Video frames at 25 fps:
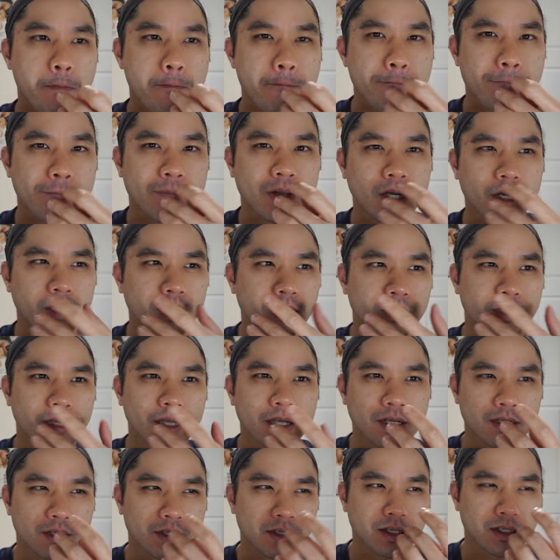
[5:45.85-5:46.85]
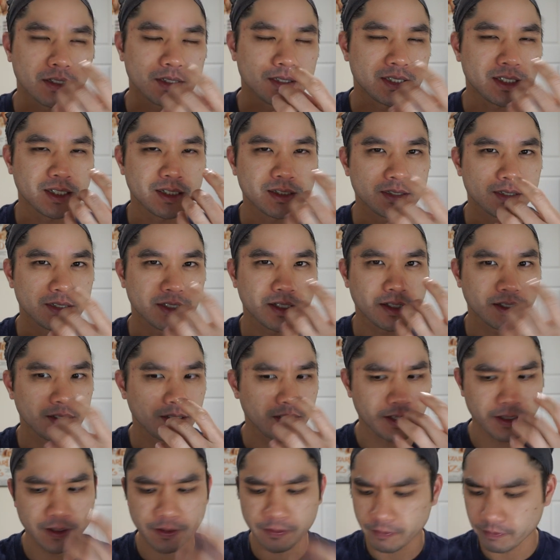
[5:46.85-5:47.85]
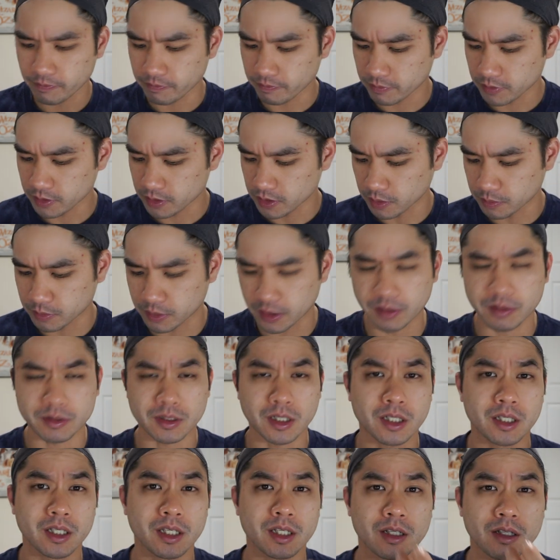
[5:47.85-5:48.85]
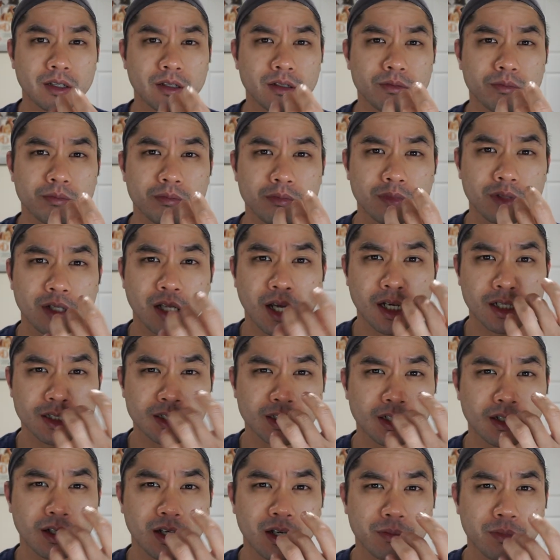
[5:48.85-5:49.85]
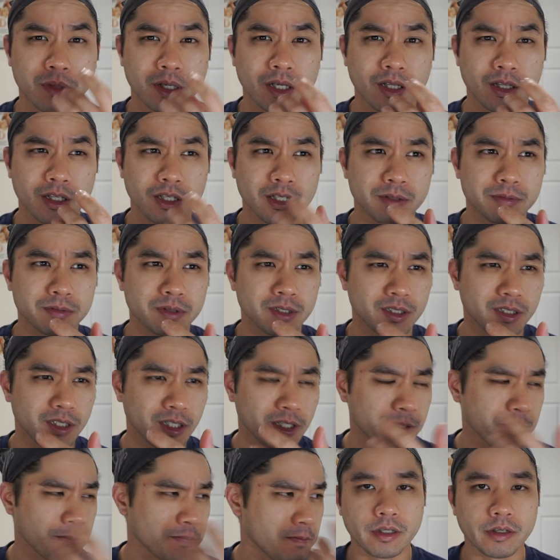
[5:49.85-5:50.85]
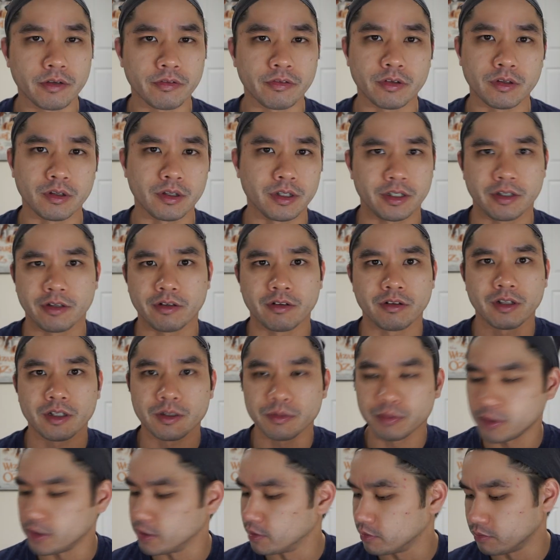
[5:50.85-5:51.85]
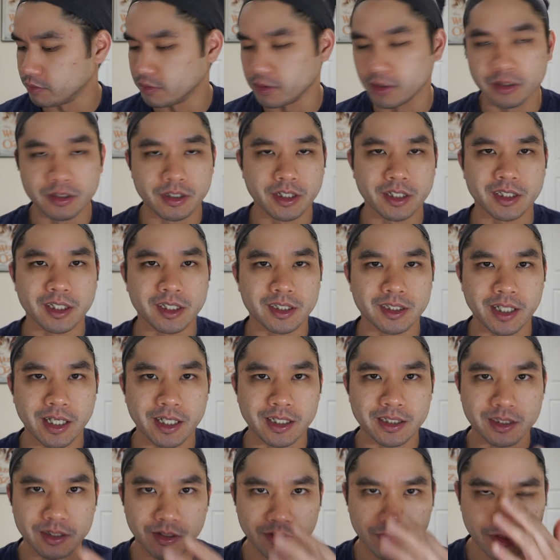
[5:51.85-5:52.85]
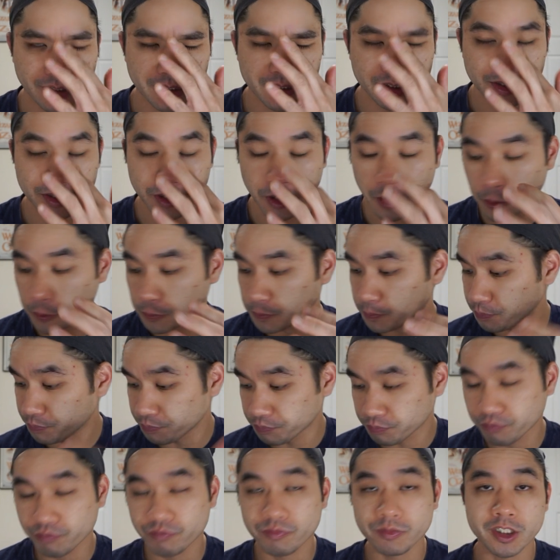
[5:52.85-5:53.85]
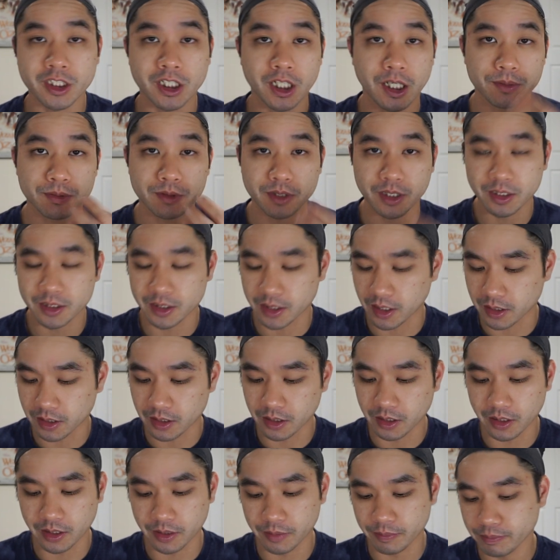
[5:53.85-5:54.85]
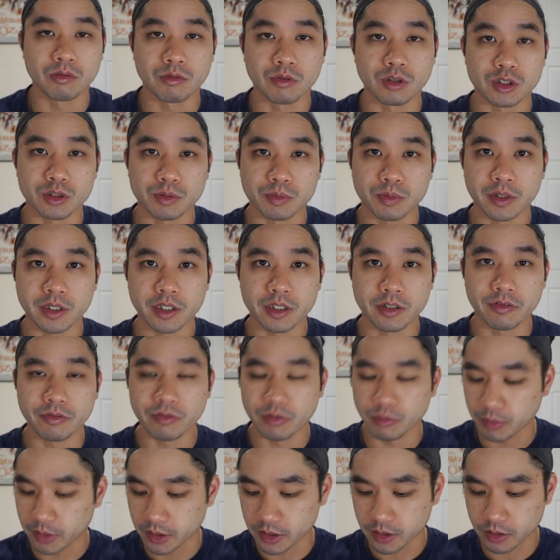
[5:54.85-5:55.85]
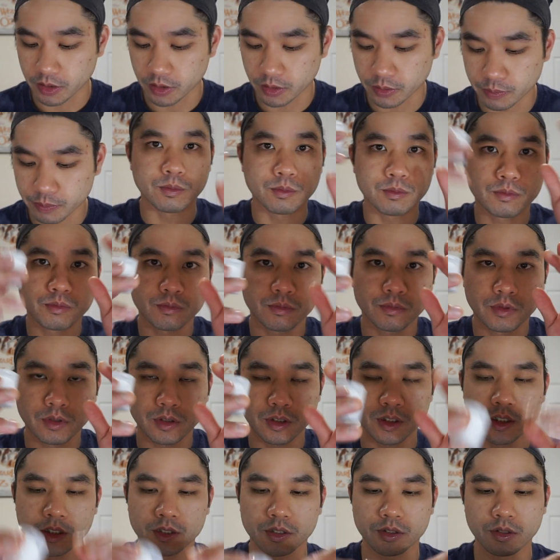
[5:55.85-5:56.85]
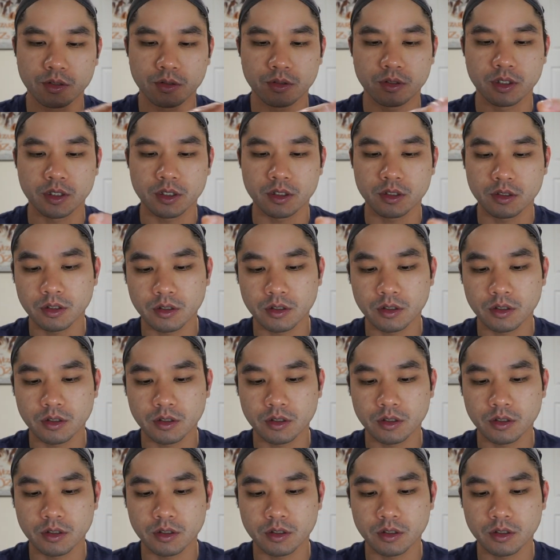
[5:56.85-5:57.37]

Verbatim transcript: I tend to get like, sometimes I get minoxidil on my lips, and then if you lick your lips, you get the taste of it. So chapsticks on the lip works pretty good for me, so let's do it.